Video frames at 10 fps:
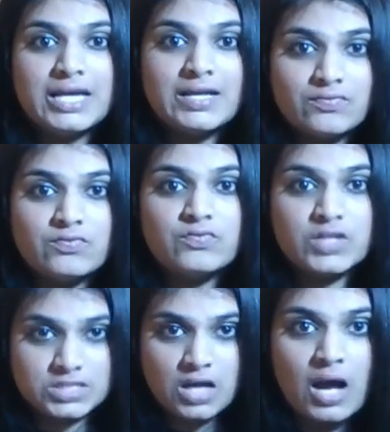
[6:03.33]
in
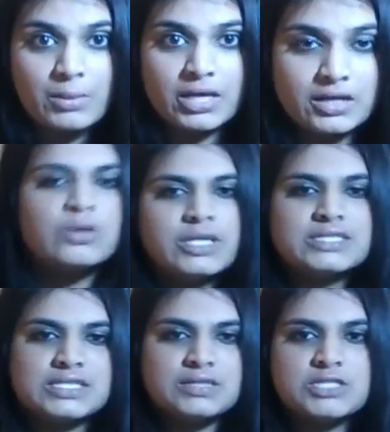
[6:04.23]
this comic. It
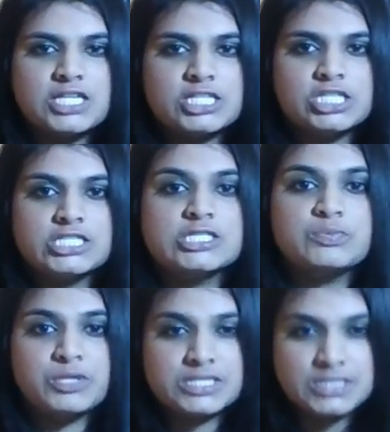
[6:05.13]
seems like she's
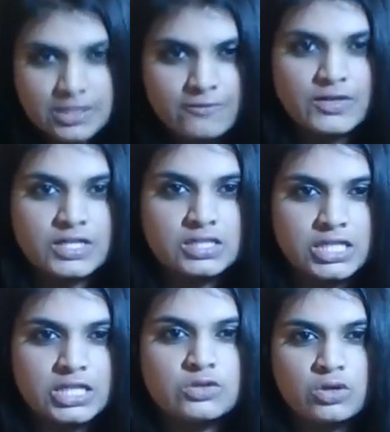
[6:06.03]

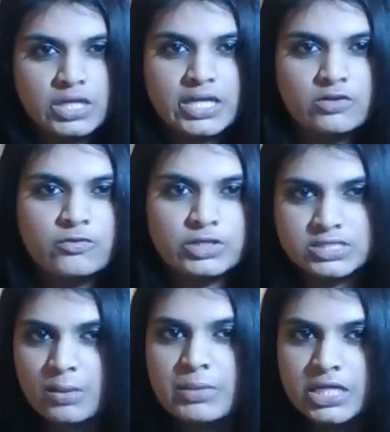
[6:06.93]
specifically looking for
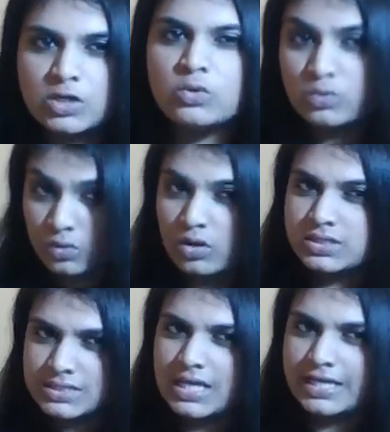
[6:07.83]
somebody who
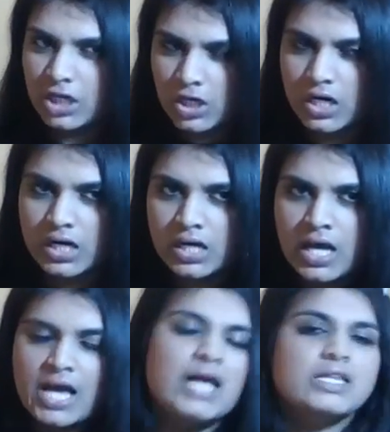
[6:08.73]
looks like her.
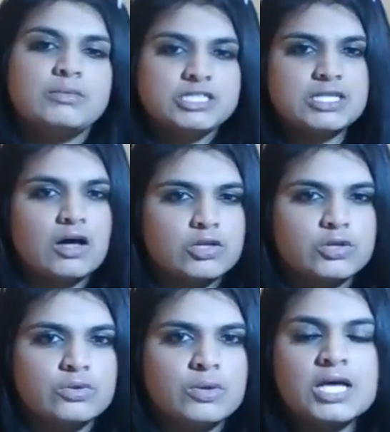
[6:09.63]
Let me tell
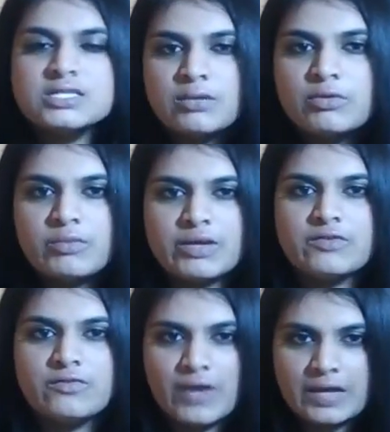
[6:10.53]
you, some of my
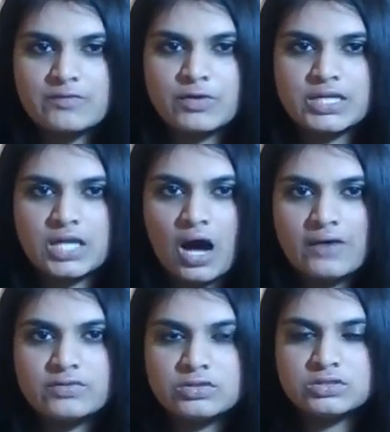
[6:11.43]
favorite
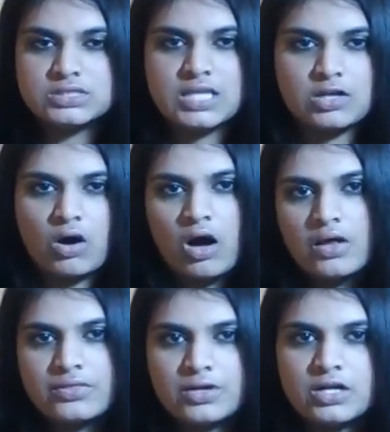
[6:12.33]
novels and
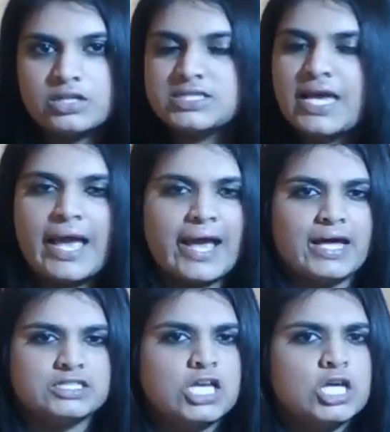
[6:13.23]
authors
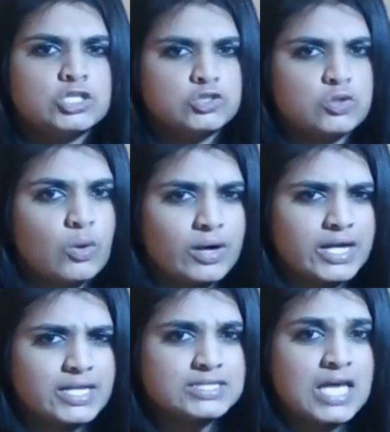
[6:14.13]
and
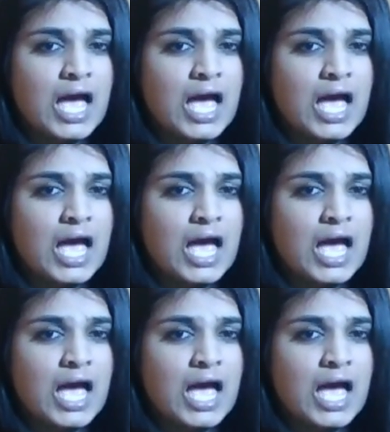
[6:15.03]
stories,